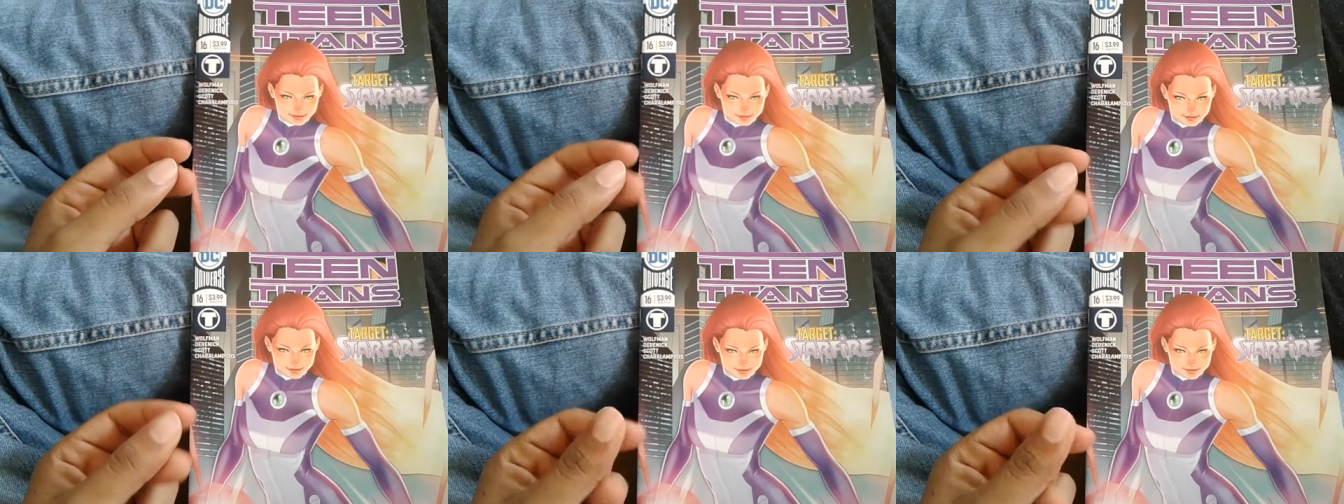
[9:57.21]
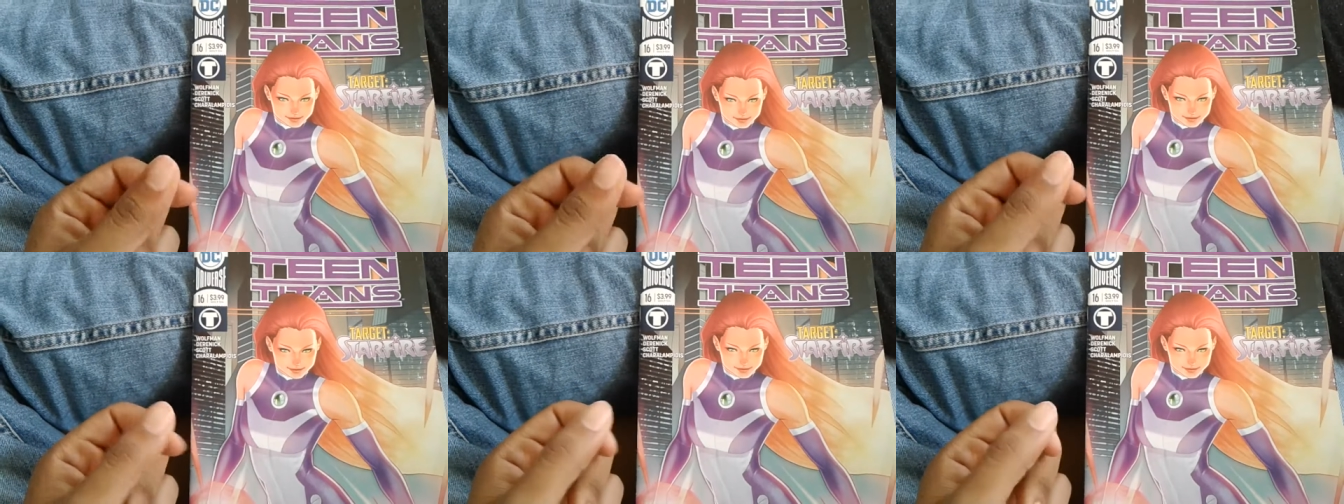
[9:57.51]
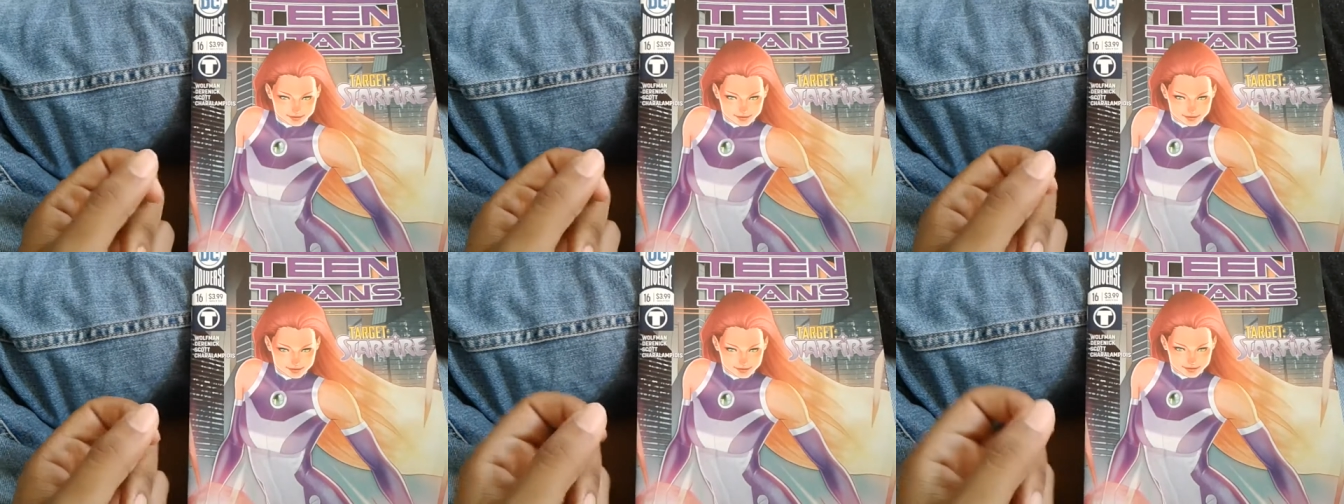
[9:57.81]
Thank y'all for
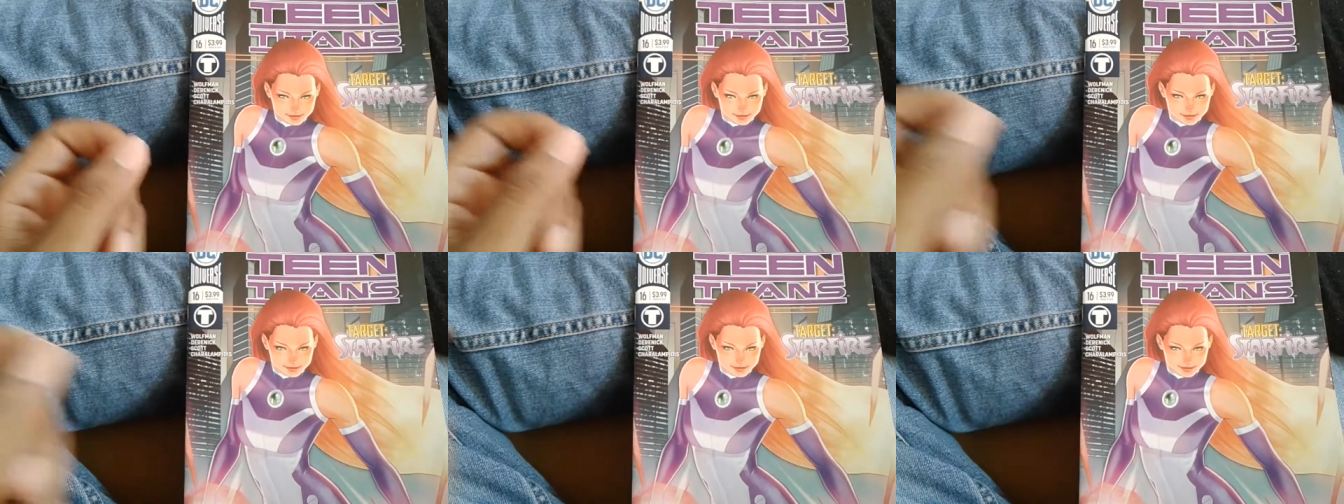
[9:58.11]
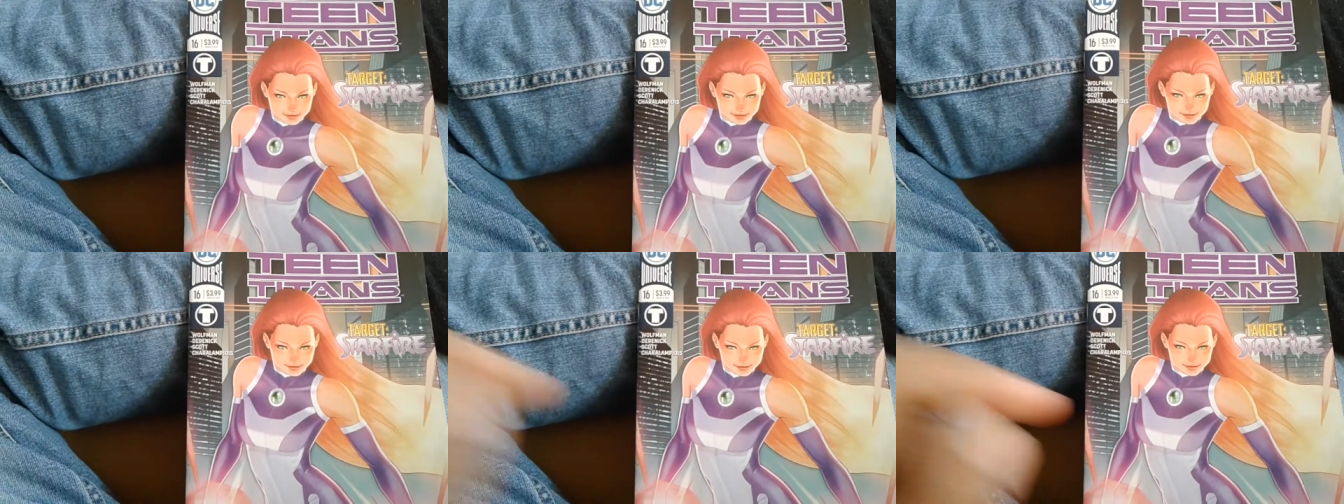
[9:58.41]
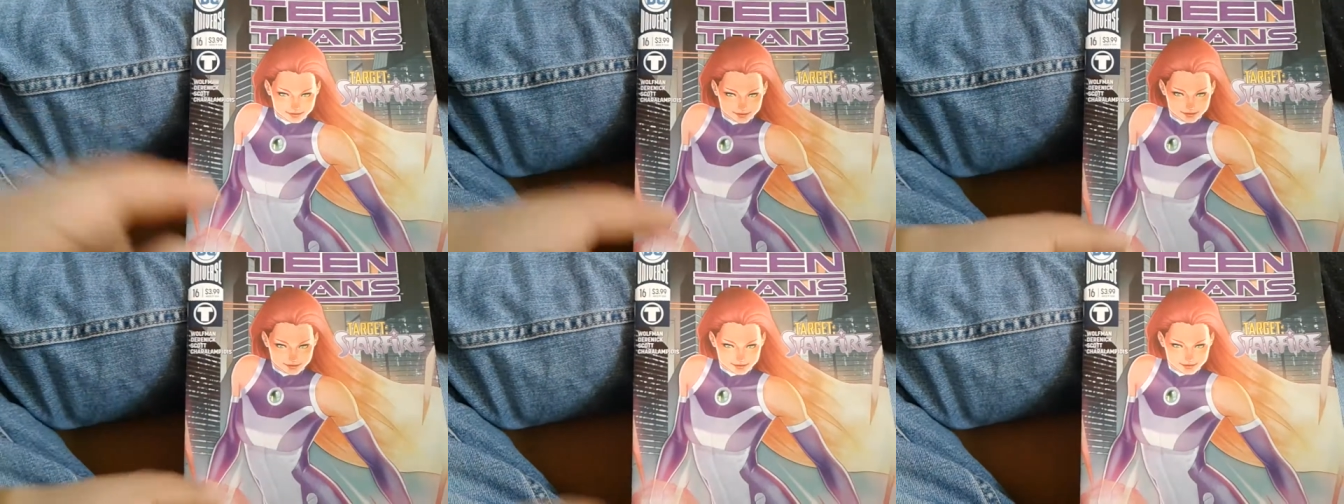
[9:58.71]
watching. I should have more
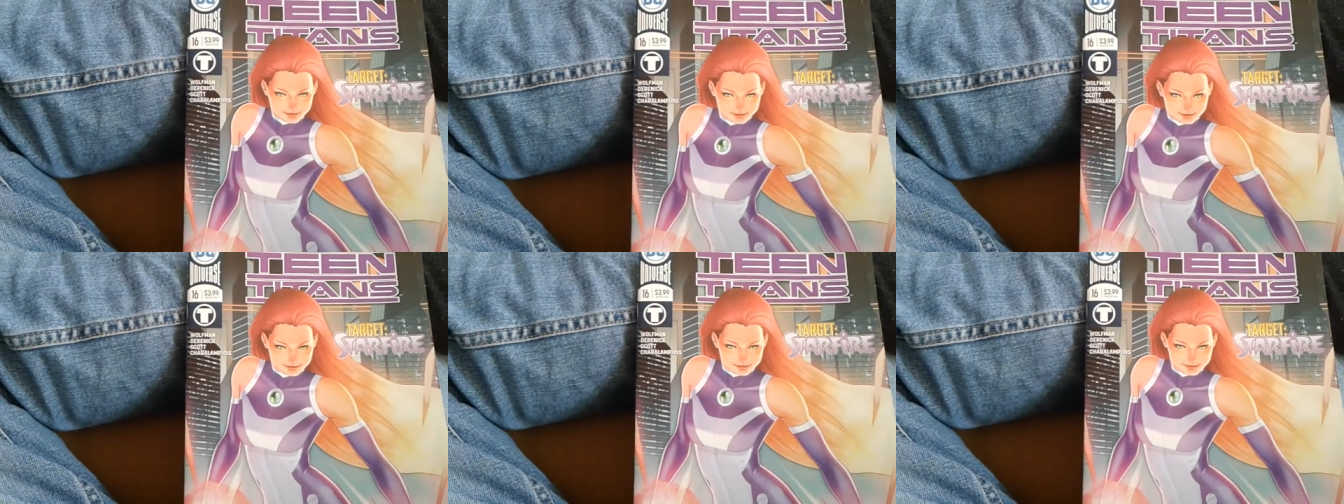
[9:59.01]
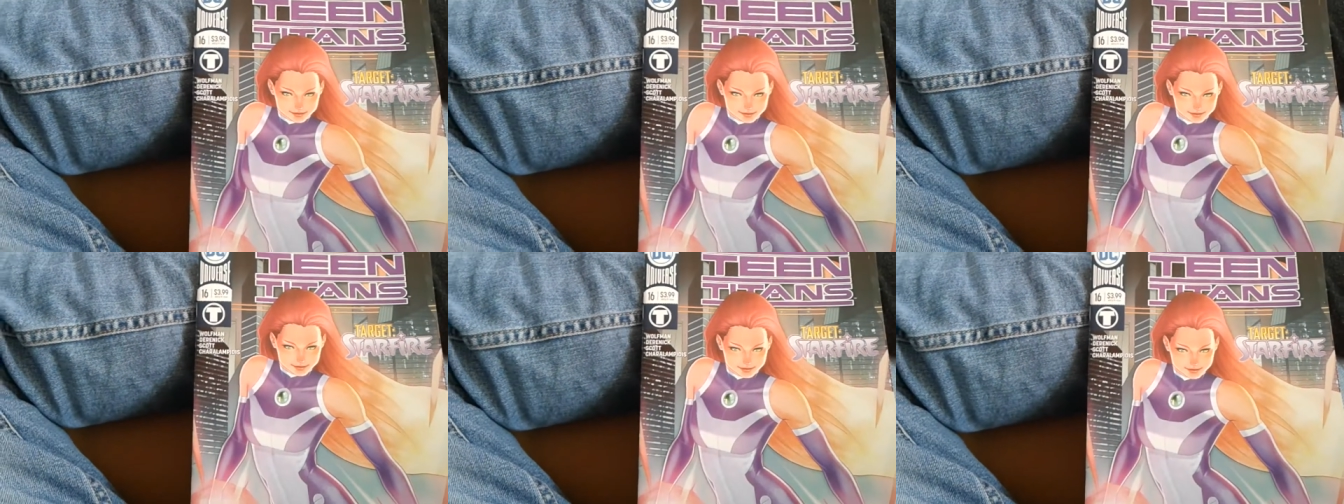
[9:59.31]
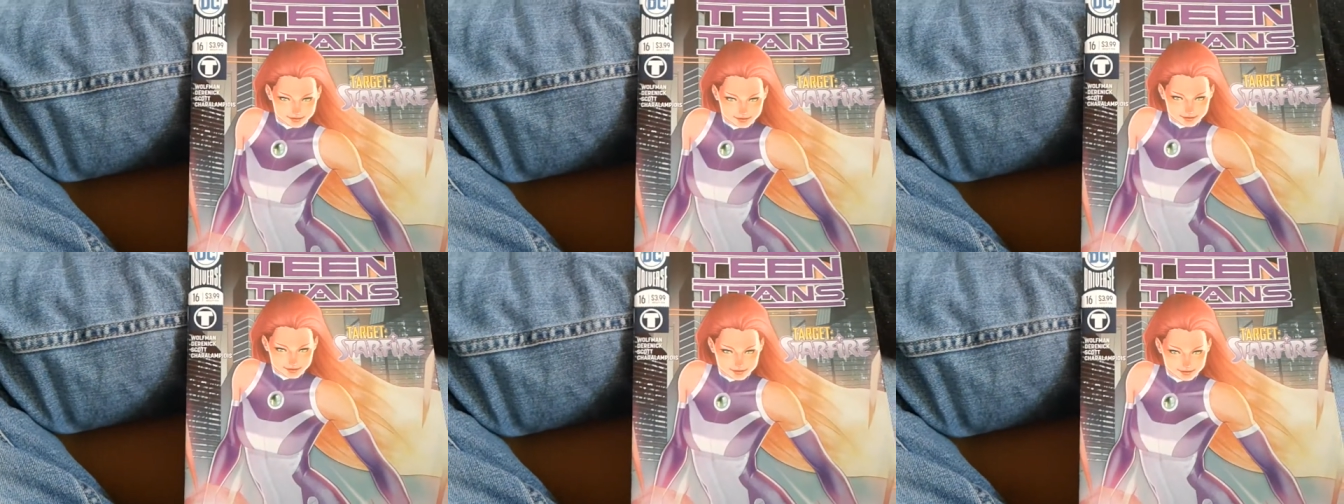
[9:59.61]
videos up later
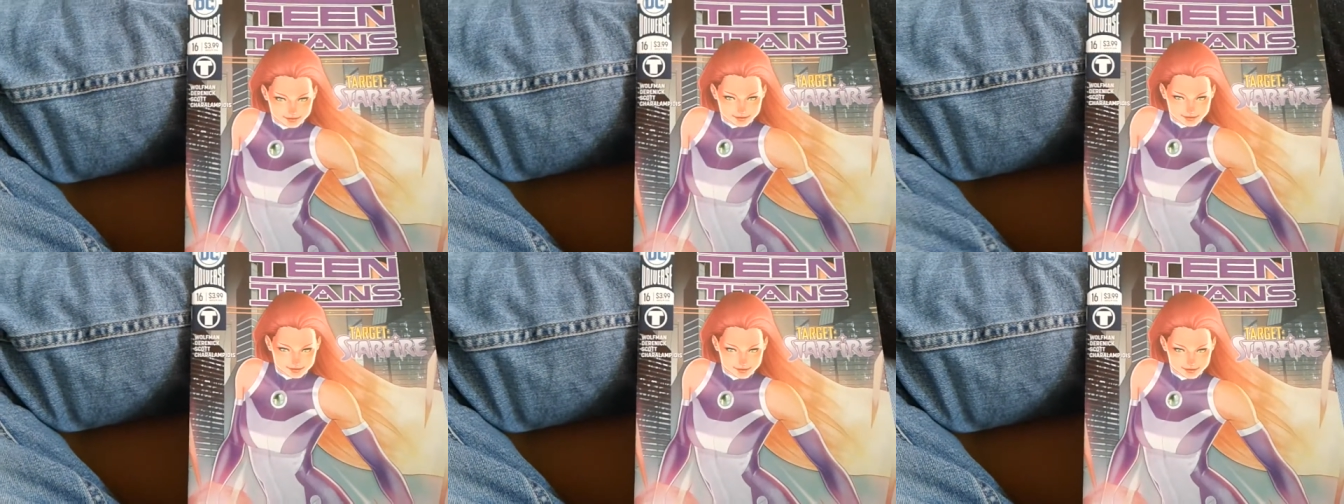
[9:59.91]
today.